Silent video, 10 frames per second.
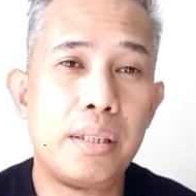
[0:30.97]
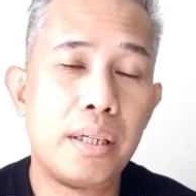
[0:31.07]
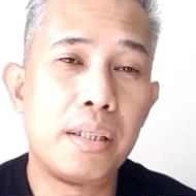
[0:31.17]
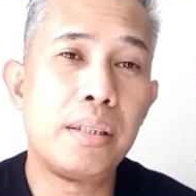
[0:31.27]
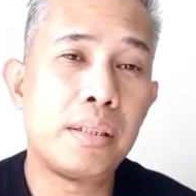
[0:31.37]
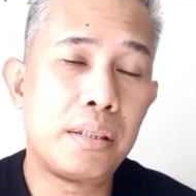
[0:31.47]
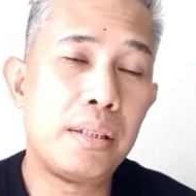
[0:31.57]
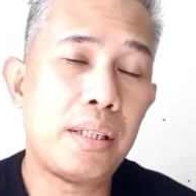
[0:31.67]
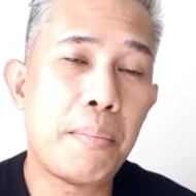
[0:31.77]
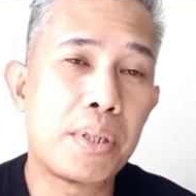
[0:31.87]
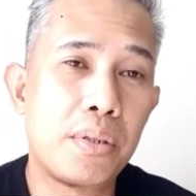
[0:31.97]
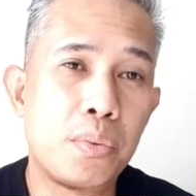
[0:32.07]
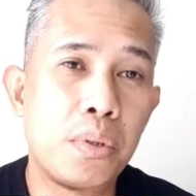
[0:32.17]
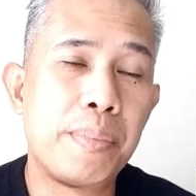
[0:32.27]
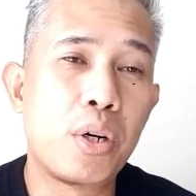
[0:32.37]
this
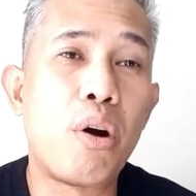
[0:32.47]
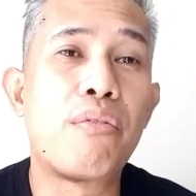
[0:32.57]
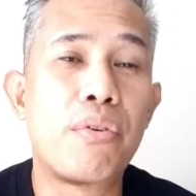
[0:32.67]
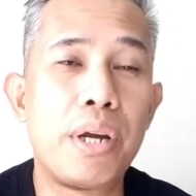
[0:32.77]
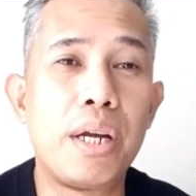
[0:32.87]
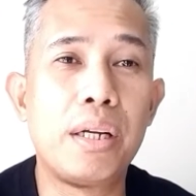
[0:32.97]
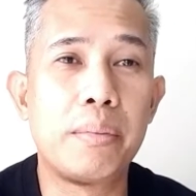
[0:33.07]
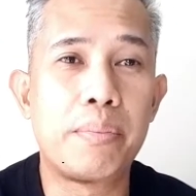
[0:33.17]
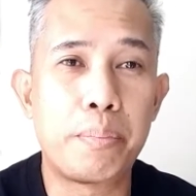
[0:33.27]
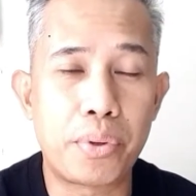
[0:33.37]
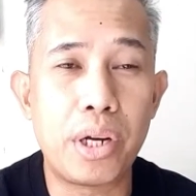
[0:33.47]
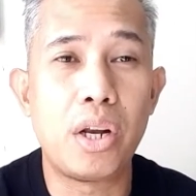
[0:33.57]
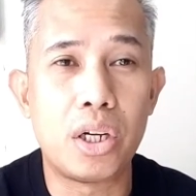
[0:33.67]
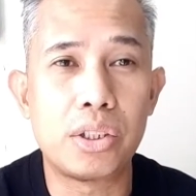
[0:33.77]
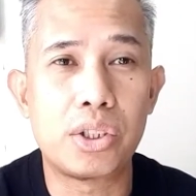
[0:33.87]
episode will be covering the
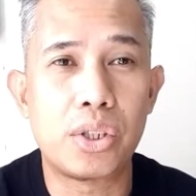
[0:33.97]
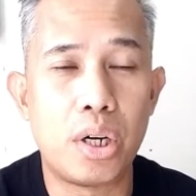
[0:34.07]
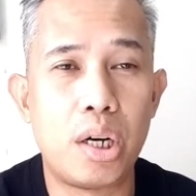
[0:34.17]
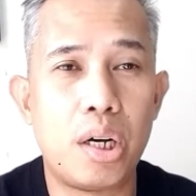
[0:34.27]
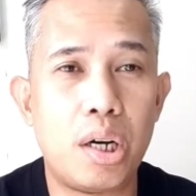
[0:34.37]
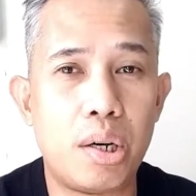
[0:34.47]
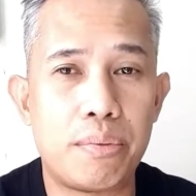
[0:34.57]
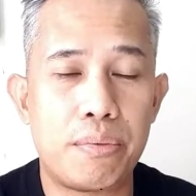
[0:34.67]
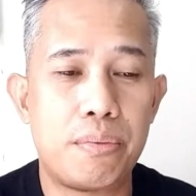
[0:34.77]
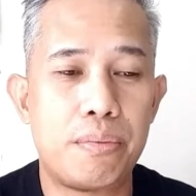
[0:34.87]
pre-launch of